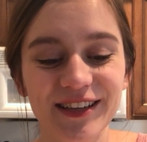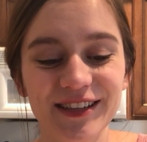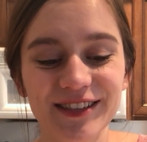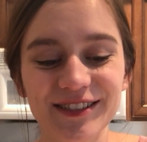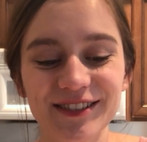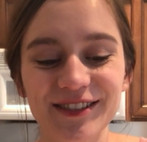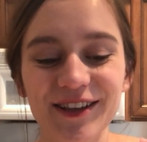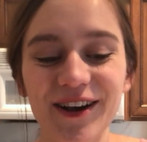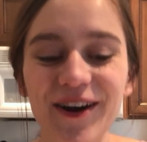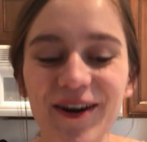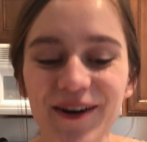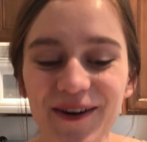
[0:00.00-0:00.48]

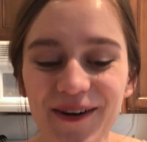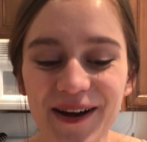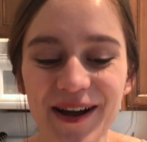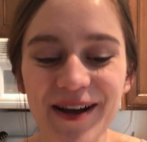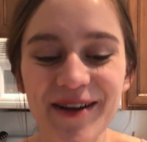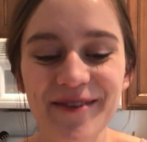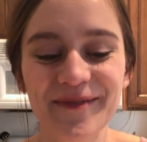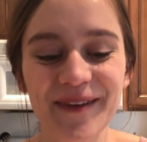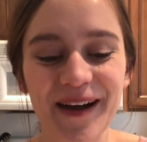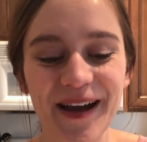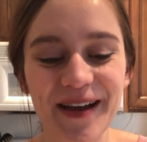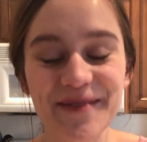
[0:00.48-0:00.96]
So
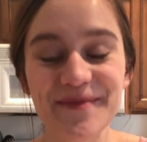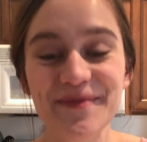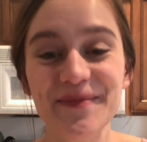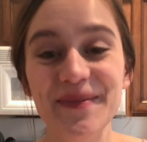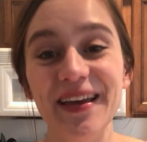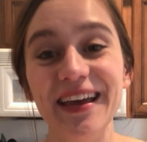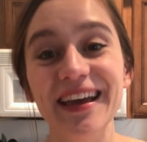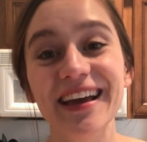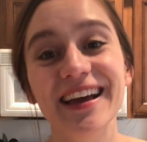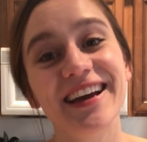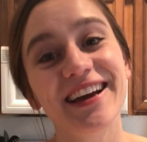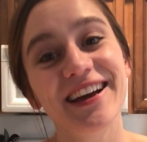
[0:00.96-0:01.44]
my
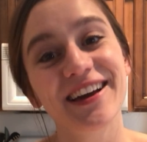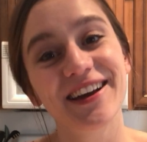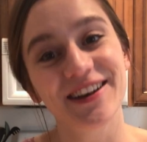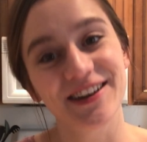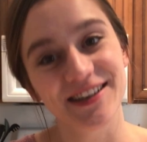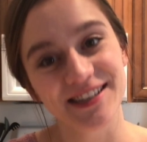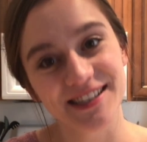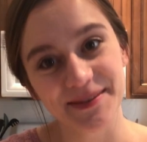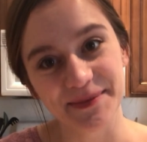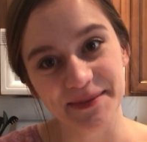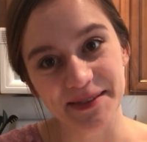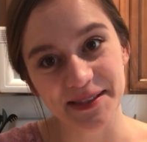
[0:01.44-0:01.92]
big
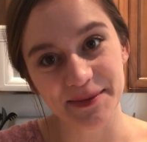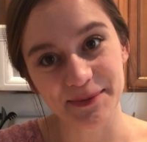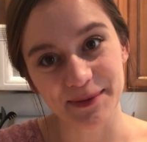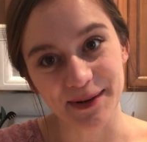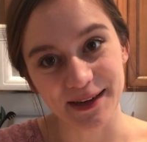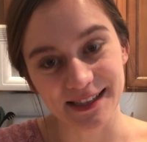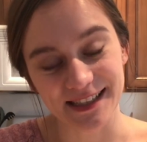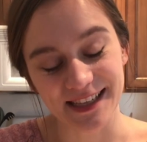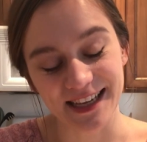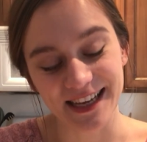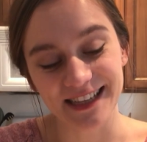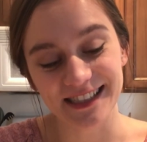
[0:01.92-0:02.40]
Christmas
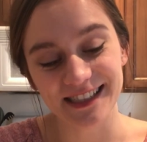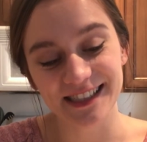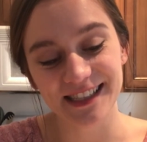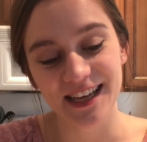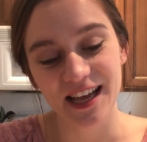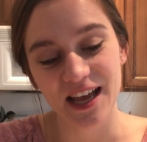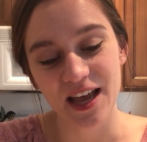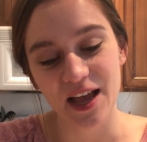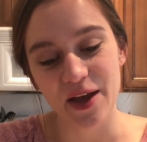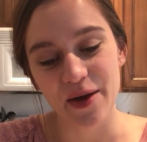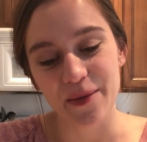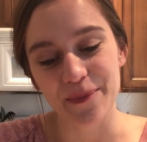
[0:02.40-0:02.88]
present
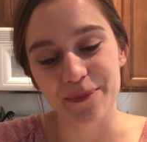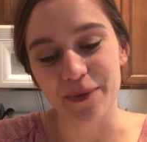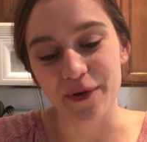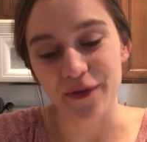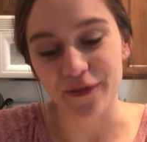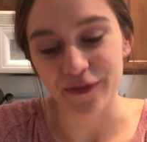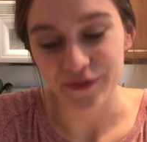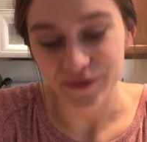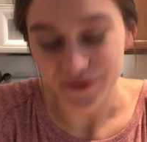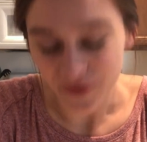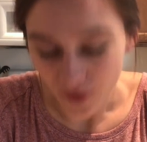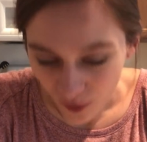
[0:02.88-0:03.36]

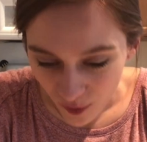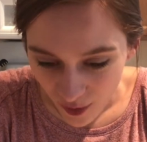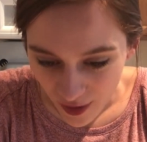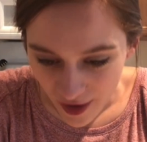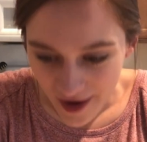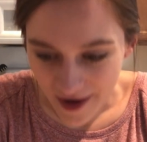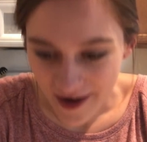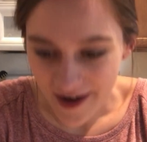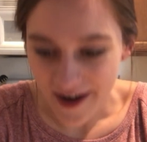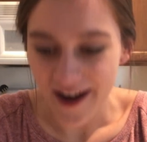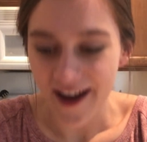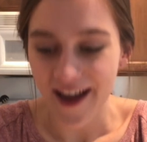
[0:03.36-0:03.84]

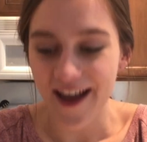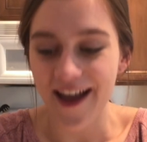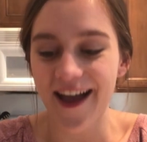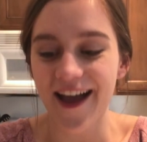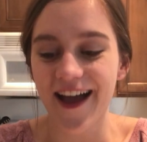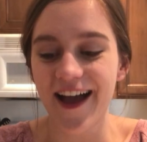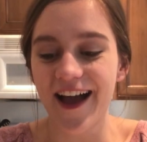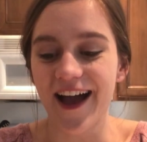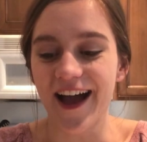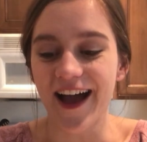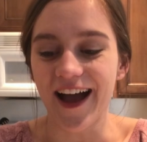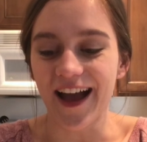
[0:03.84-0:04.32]
before
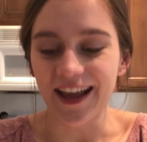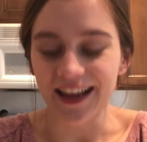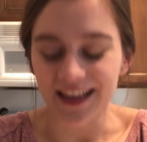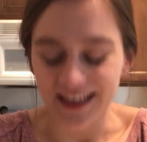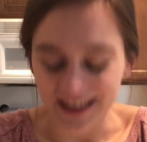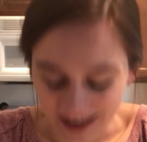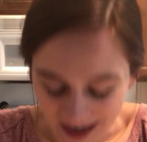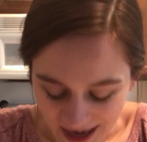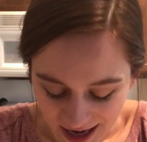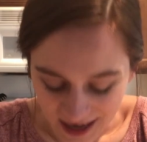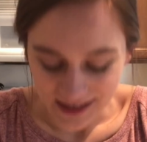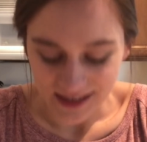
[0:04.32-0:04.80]
I
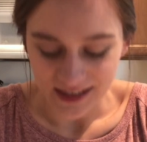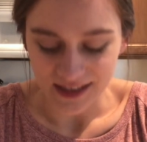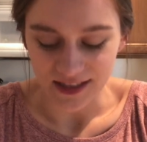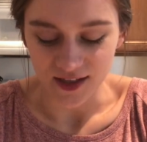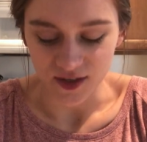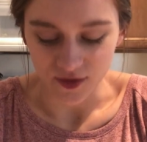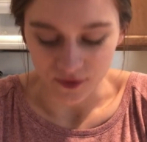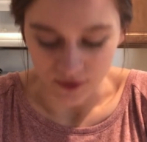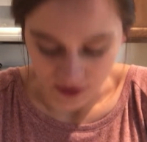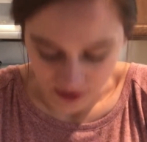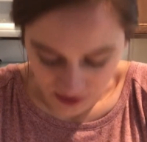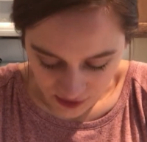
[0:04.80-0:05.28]
got
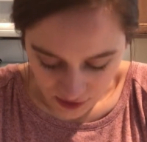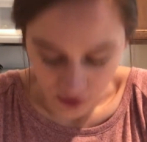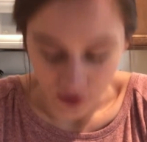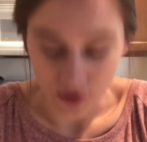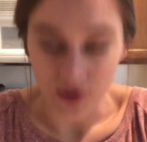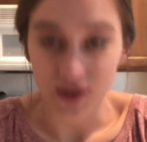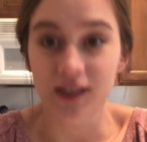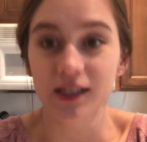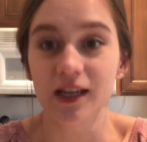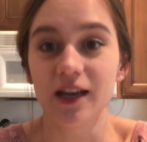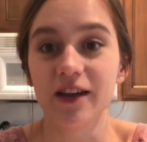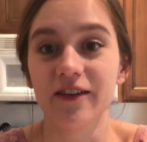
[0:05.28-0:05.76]
the
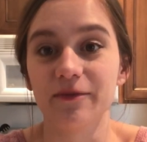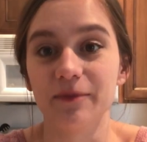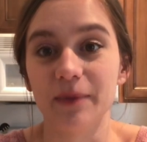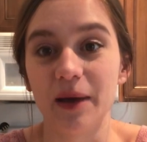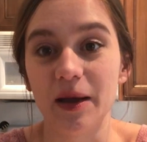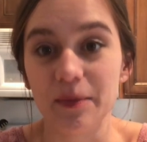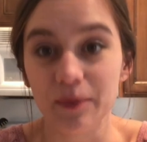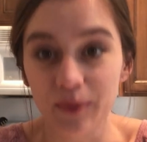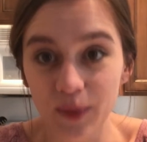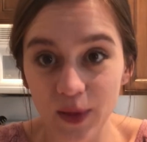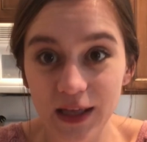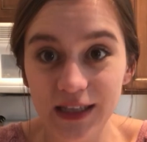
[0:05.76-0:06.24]
results of
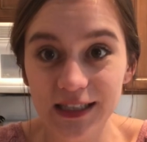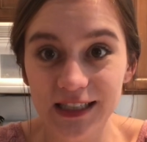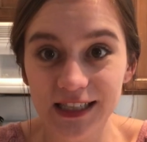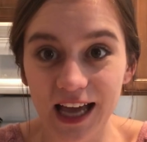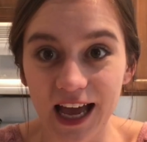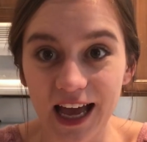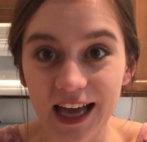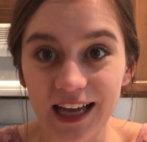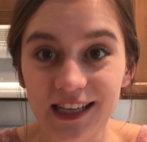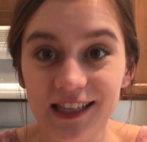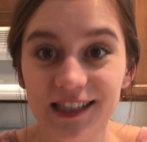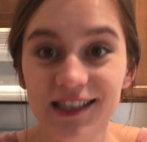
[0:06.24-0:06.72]
my blood
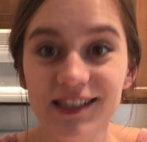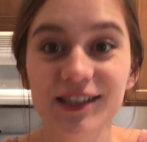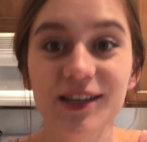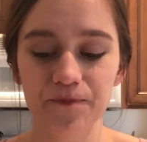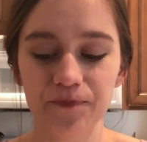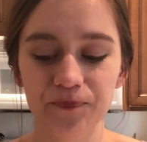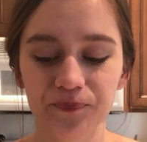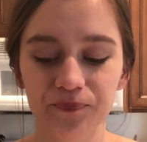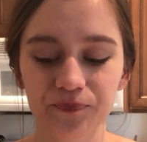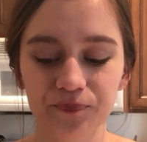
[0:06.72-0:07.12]
test